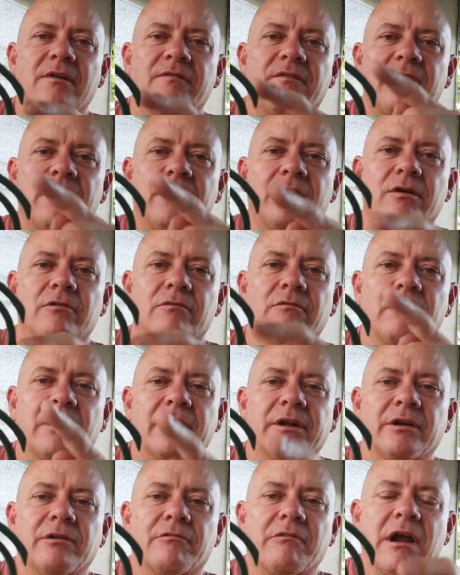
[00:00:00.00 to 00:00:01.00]
have air
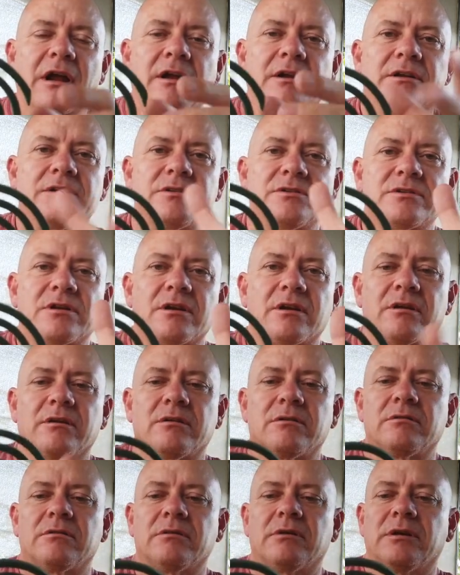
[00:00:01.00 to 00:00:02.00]
running around it
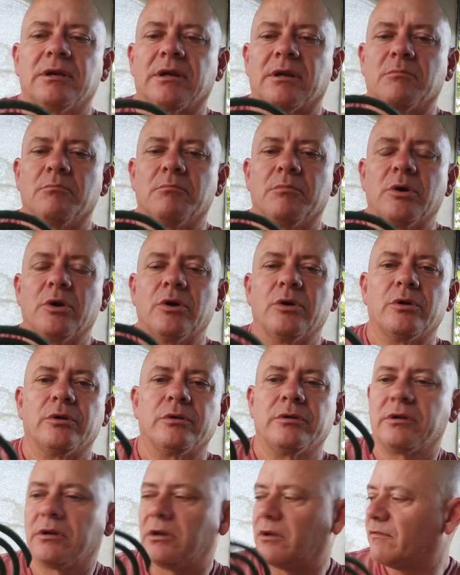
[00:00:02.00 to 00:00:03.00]
so it can
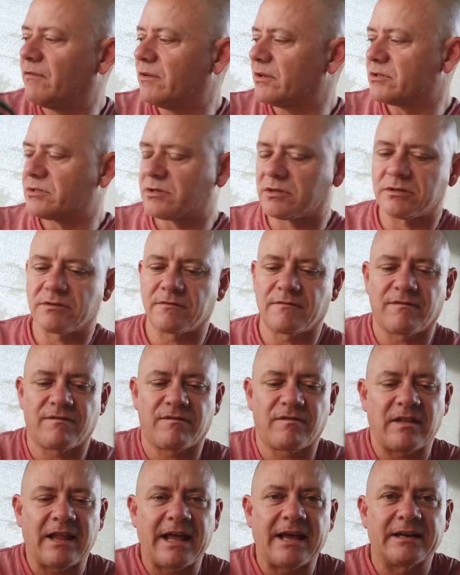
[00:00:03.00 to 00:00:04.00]
burn. If it's
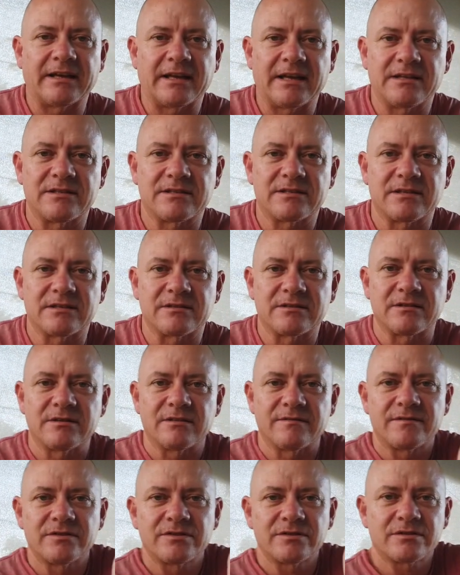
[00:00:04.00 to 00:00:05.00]
flat against the
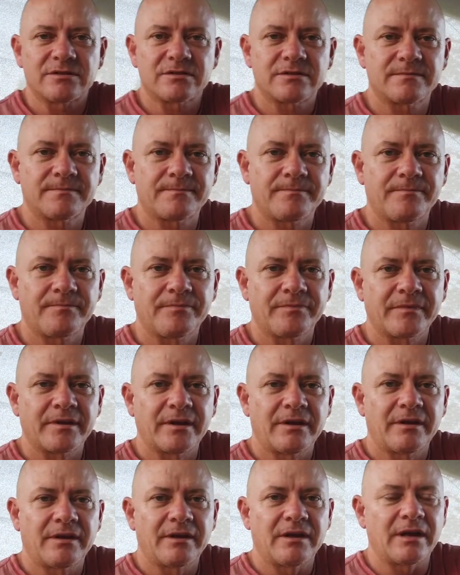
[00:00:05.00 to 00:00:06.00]
surface,
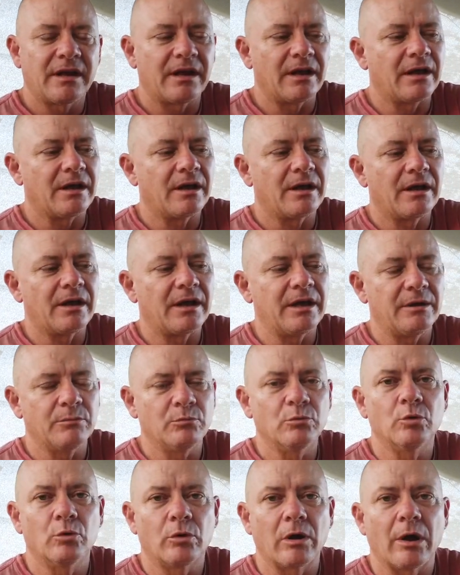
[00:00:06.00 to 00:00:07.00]

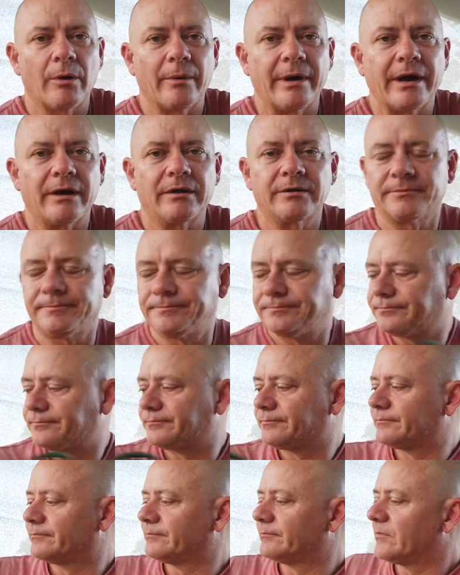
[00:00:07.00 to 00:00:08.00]
it will go out.
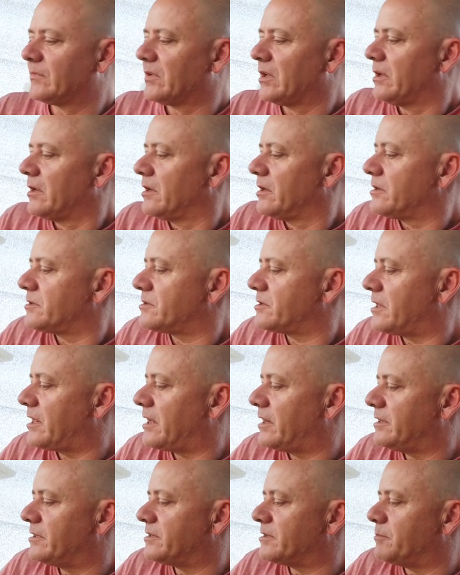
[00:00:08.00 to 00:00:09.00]
So
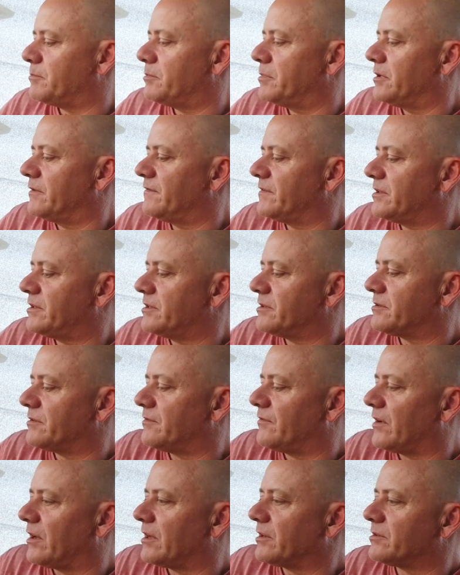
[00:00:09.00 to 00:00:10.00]
that is a bit of a
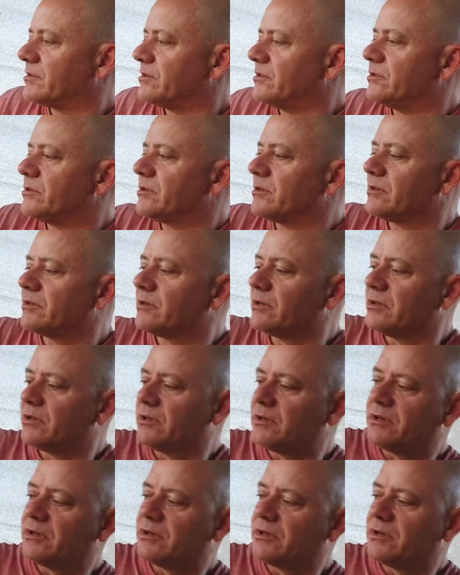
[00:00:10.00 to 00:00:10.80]
disadvantage.